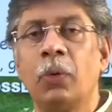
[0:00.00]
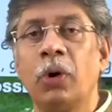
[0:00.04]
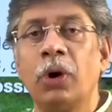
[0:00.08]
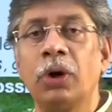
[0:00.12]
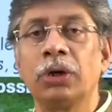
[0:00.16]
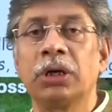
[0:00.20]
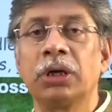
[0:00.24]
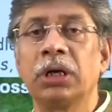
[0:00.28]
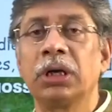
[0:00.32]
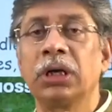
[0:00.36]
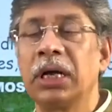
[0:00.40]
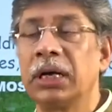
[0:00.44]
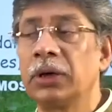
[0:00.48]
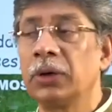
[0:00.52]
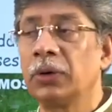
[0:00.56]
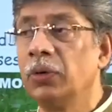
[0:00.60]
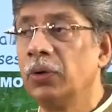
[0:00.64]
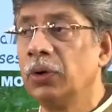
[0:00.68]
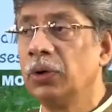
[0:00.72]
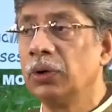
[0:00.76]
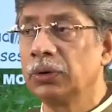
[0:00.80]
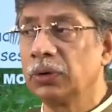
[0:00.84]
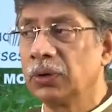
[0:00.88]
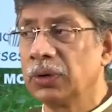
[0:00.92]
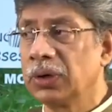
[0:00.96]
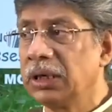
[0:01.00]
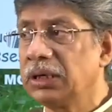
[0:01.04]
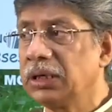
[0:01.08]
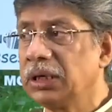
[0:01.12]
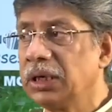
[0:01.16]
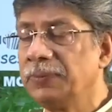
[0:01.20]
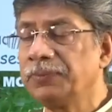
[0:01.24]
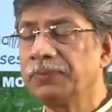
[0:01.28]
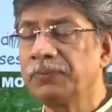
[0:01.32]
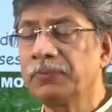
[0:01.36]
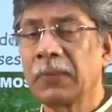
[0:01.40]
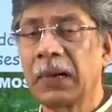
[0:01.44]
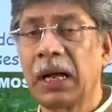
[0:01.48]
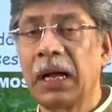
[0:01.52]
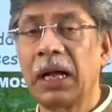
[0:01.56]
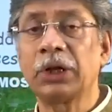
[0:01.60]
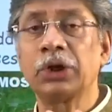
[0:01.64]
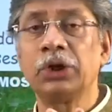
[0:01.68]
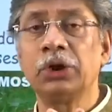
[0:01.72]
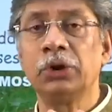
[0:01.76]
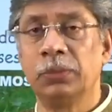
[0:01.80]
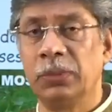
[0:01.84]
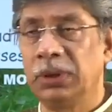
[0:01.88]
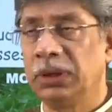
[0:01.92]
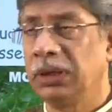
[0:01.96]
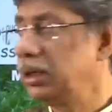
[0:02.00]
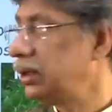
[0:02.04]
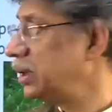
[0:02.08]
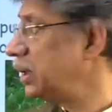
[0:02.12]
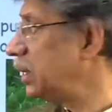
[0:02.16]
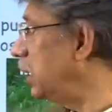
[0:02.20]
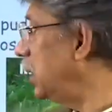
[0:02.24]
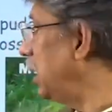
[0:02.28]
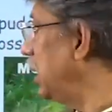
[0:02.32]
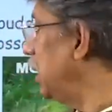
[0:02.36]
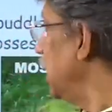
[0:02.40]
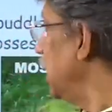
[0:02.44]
water can go on to get accumulated.